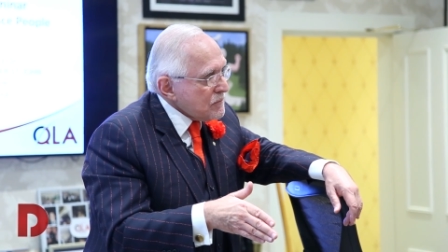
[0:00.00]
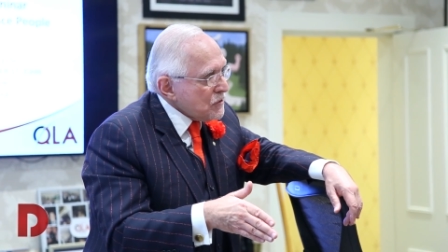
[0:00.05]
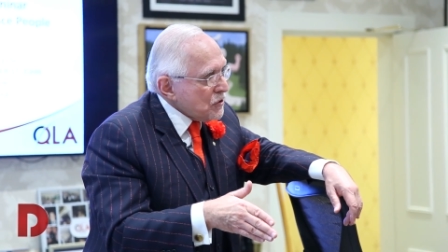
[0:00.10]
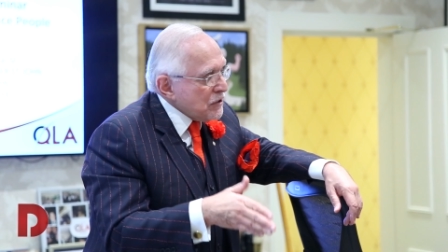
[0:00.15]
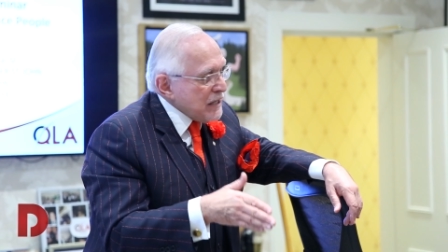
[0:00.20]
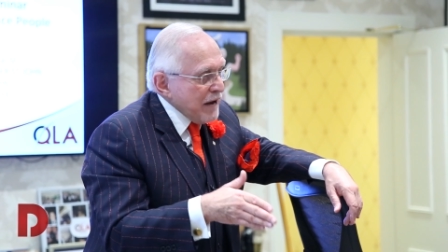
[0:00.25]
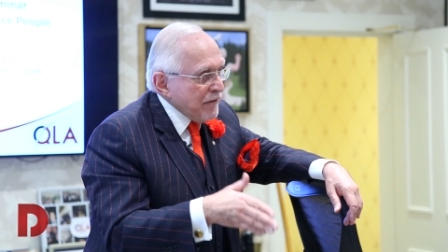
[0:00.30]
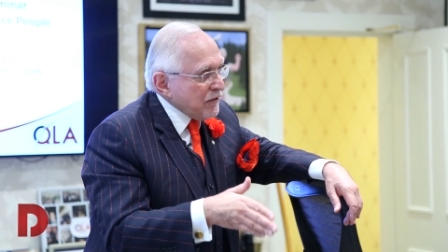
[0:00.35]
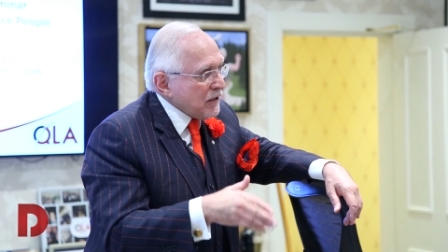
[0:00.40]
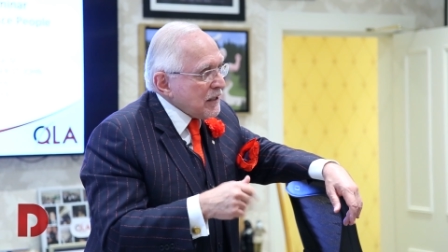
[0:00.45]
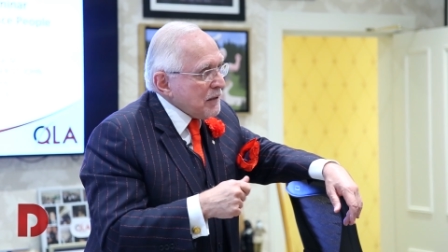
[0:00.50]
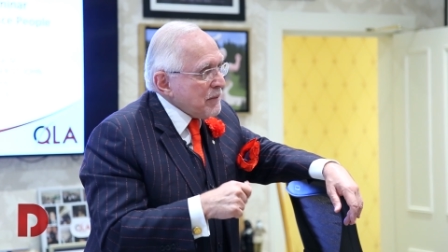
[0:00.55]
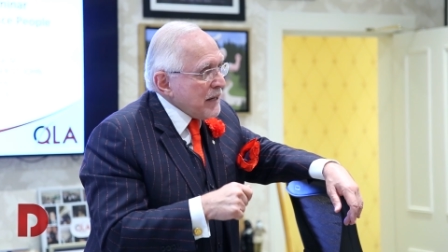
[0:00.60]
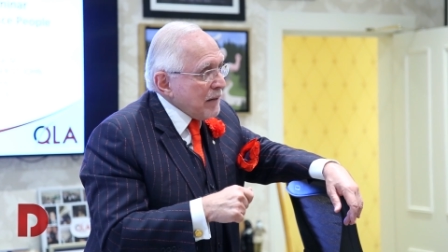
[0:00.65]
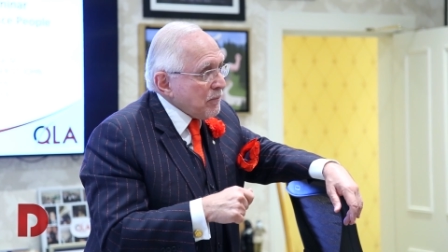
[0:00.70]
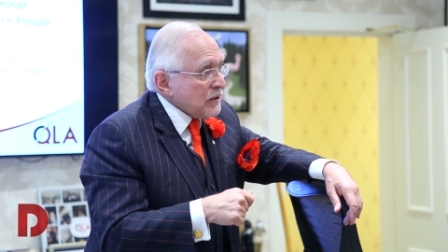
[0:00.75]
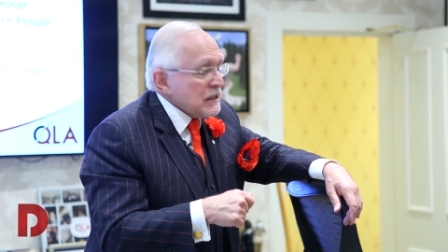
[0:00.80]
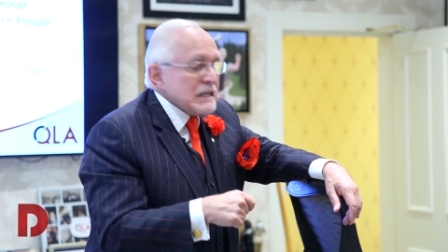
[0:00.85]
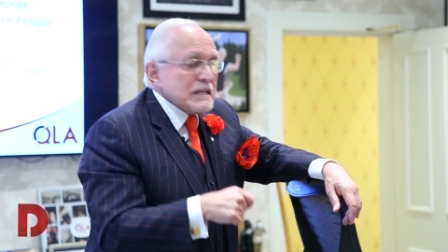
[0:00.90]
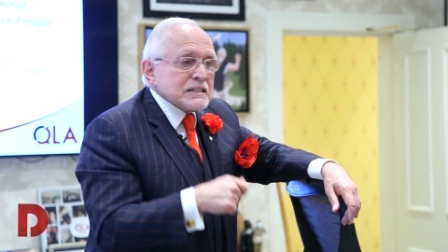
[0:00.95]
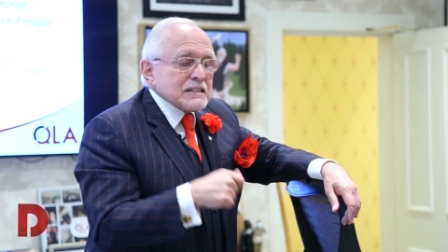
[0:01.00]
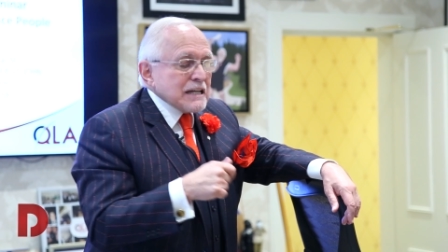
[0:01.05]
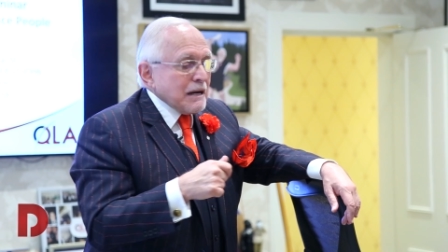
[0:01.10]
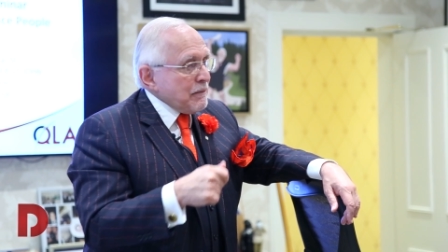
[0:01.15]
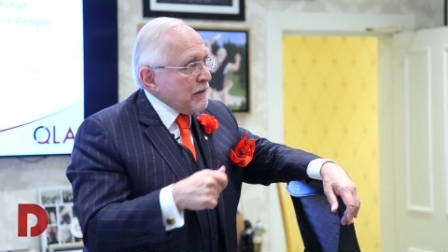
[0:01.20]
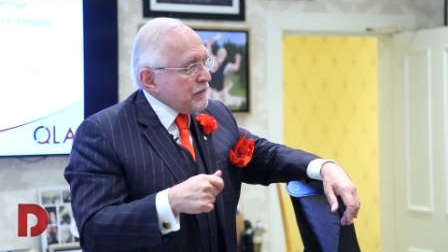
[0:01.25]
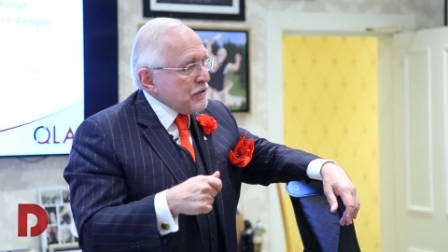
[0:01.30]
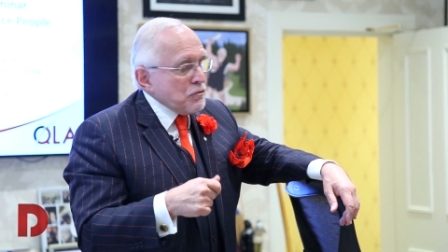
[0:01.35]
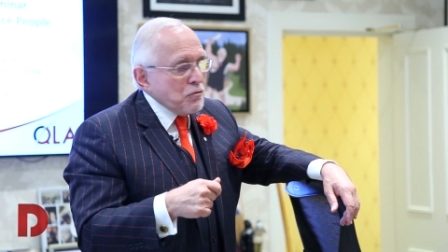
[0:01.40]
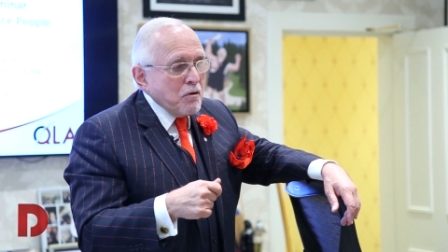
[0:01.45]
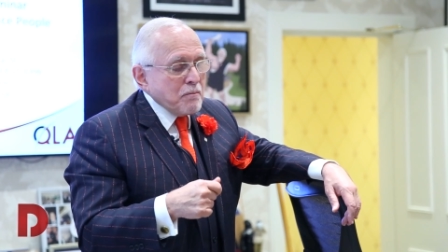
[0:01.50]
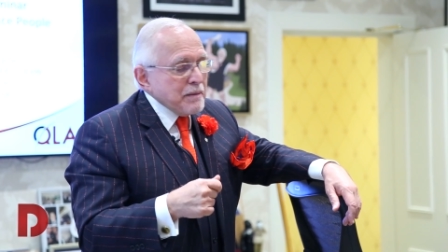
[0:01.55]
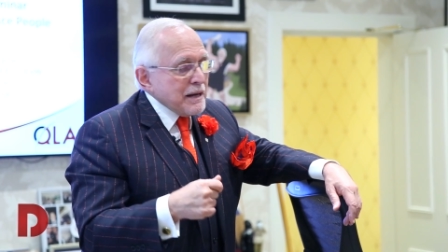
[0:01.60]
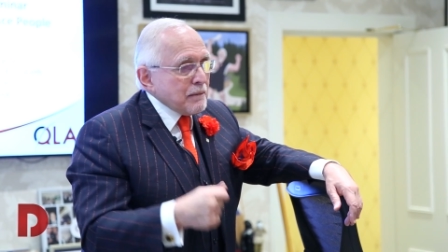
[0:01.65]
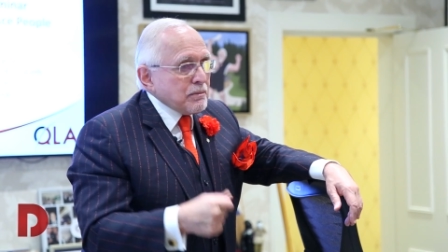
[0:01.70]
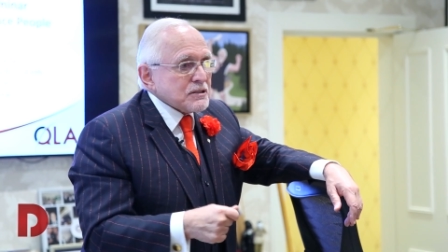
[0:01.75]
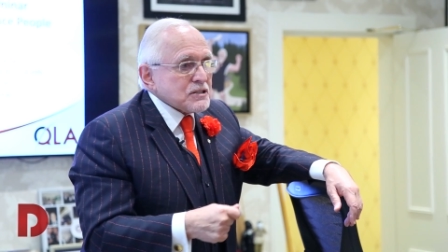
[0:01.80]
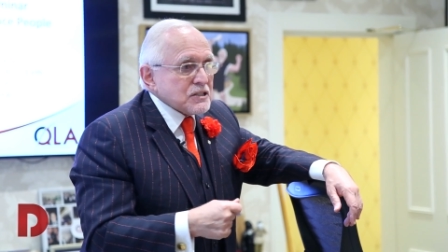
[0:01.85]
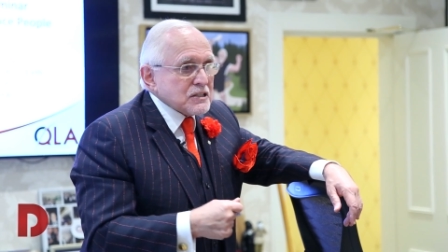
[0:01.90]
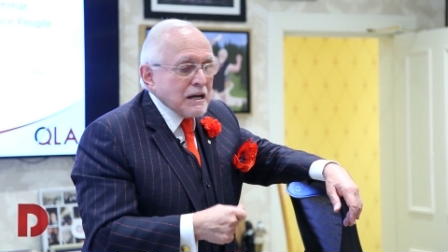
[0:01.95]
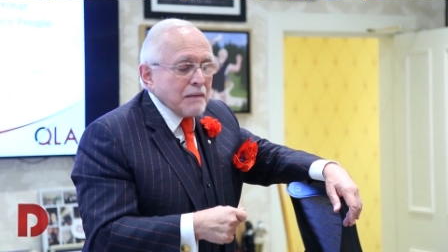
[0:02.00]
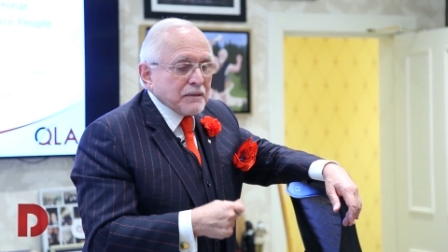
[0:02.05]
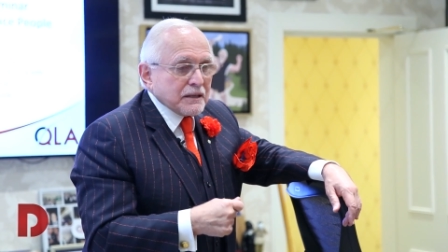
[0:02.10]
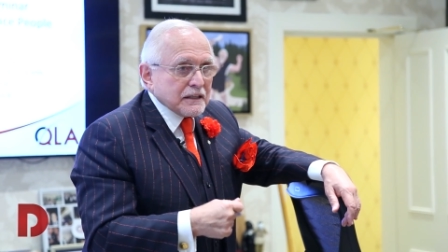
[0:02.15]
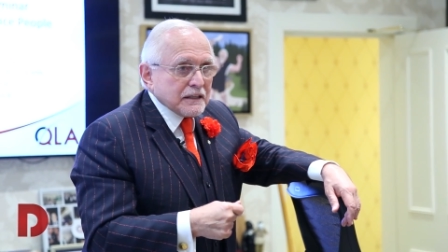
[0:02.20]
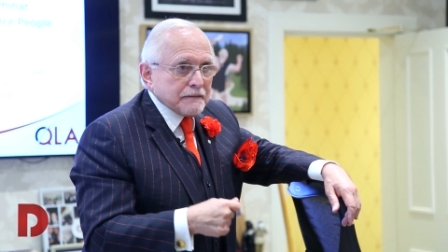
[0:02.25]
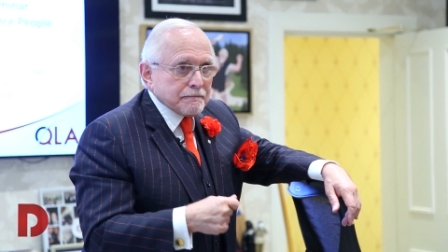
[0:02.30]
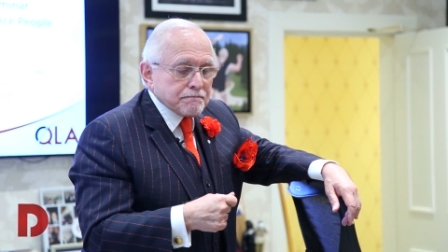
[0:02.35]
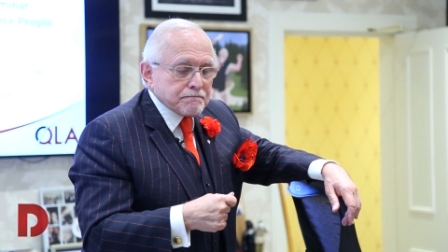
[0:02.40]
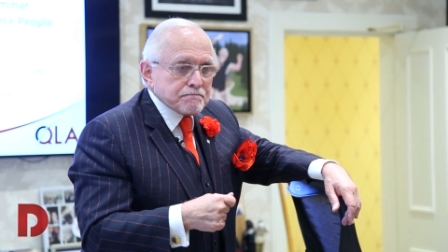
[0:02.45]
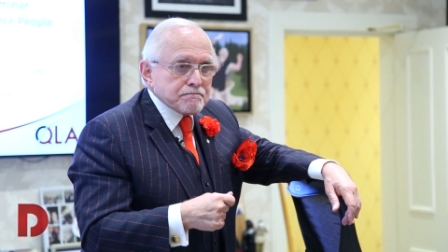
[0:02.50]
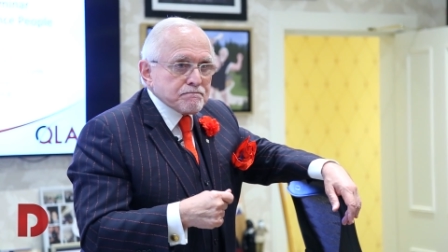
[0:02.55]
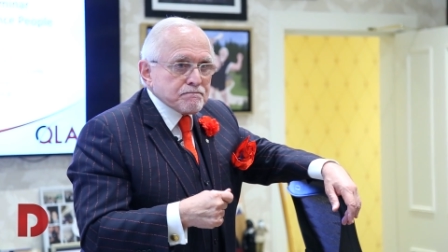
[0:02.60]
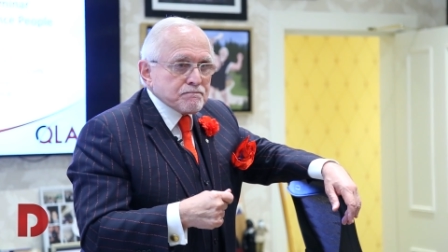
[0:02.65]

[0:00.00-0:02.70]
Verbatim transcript: You're never going to be able. Some of you won't be able to stomach it.